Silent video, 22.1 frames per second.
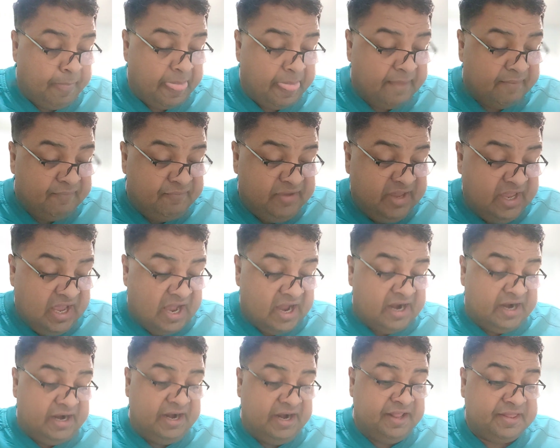we
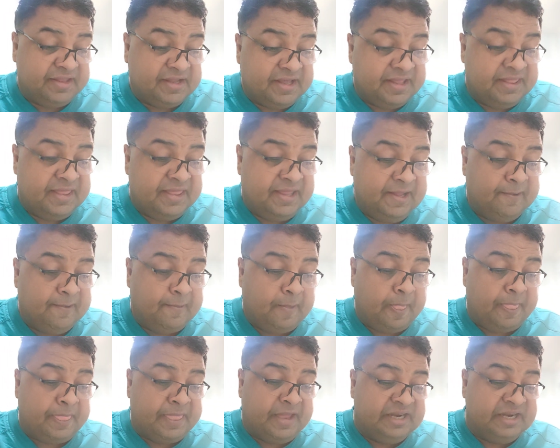are discussing
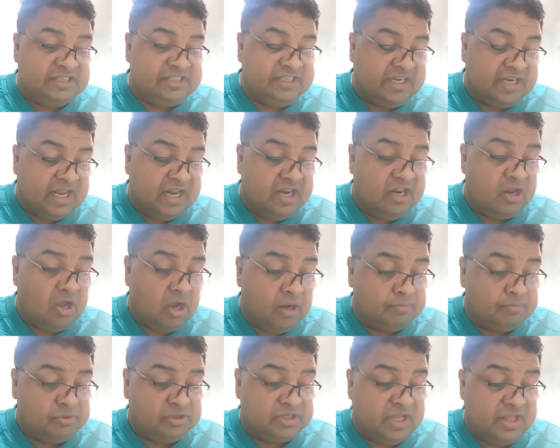surgical
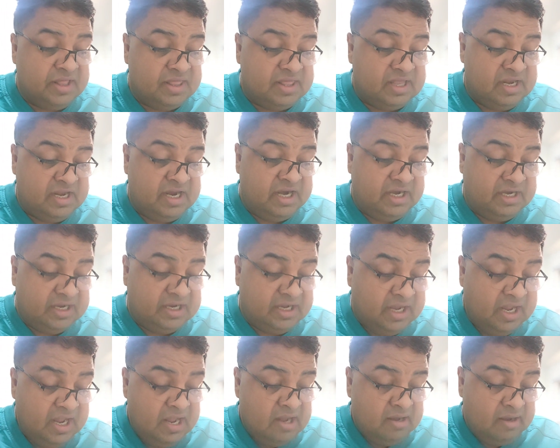options
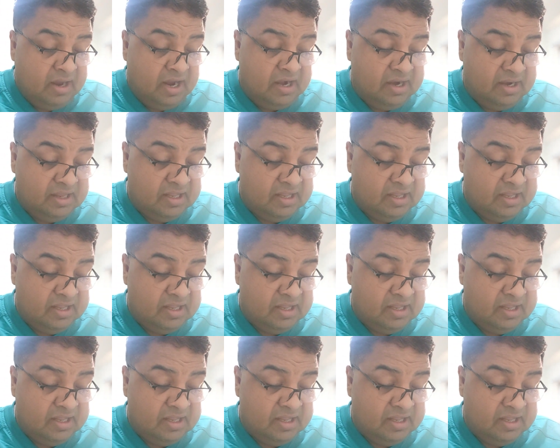later, and